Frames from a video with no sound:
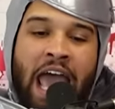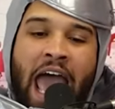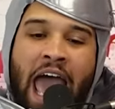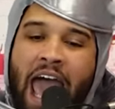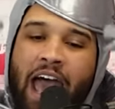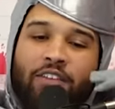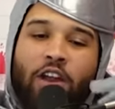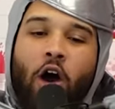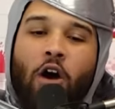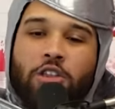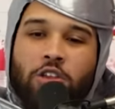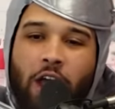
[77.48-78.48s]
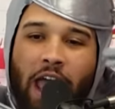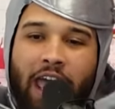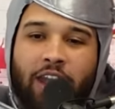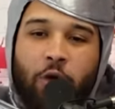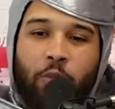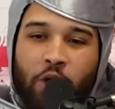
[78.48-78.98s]
Have it all in your
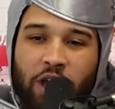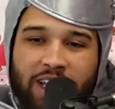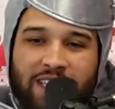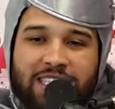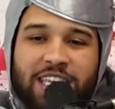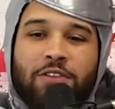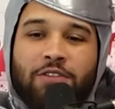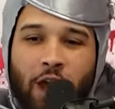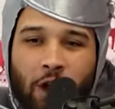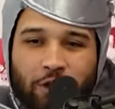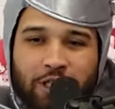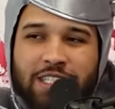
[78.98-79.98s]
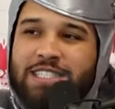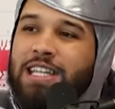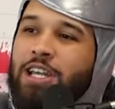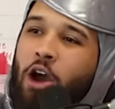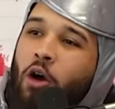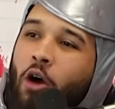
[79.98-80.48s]
head, your preconceived notions, then
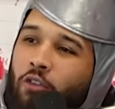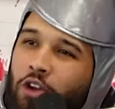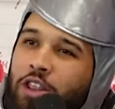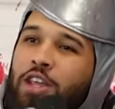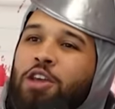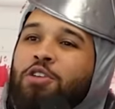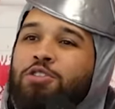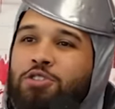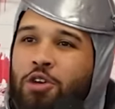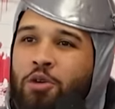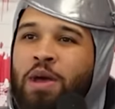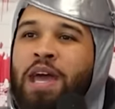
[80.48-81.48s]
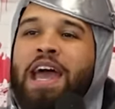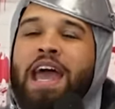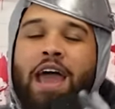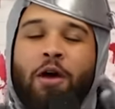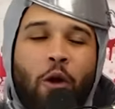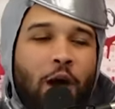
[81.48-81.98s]
go over to the YouTube
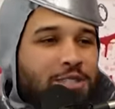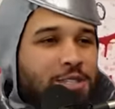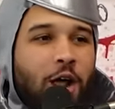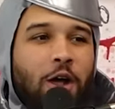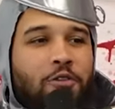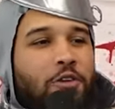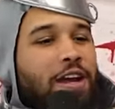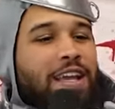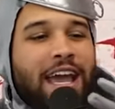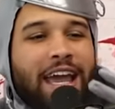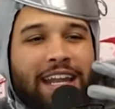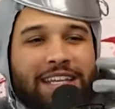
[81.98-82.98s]
and watch it all over again.